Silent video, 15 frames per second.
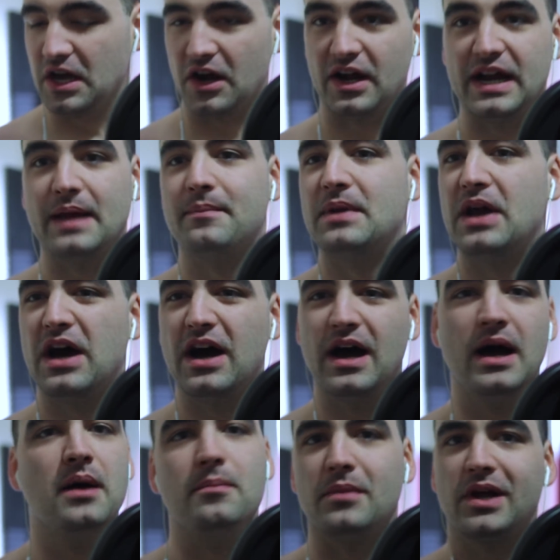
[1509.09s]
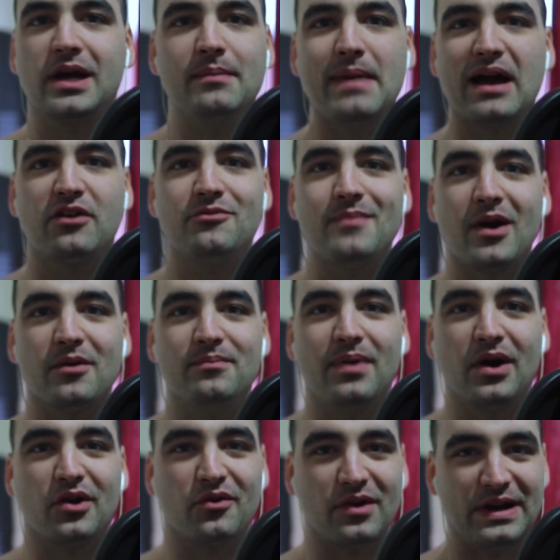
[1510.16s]
All right, I'm gonna I'm gonna come back with my
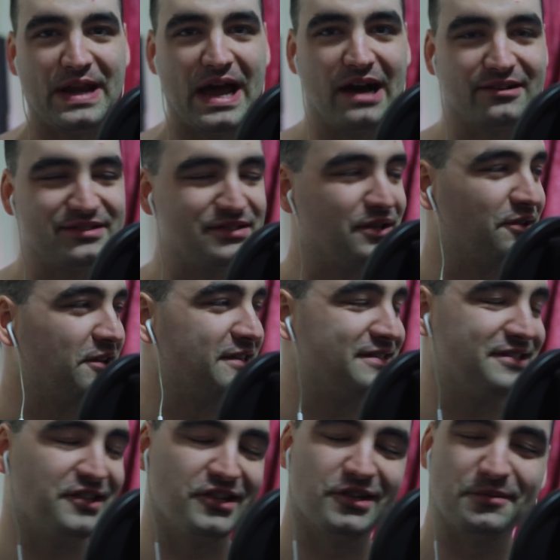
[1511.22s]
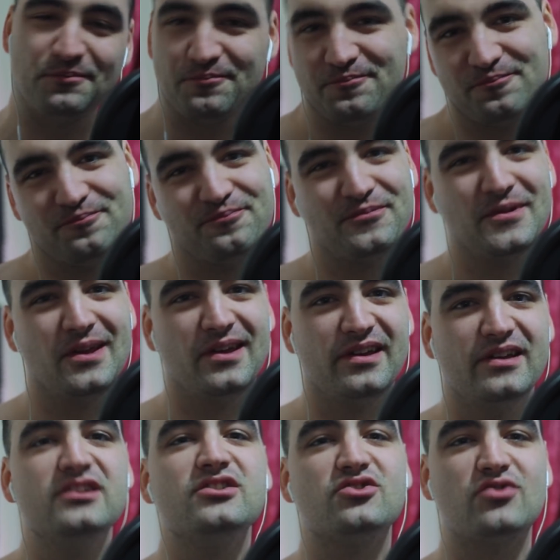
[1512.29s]
rebuttal right now. So let's uh,
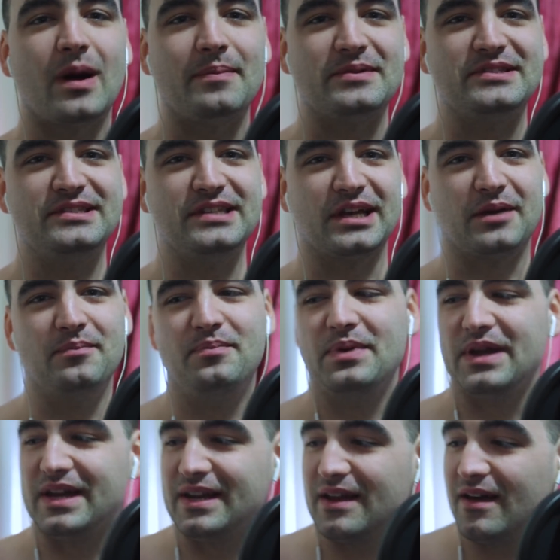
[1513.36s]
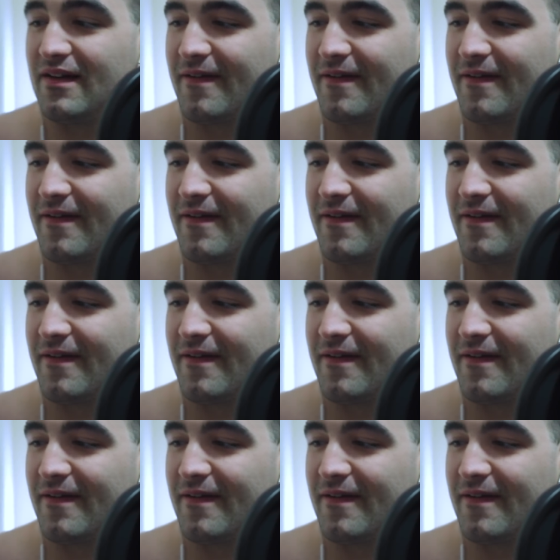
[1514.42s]
let's drop a sick beat.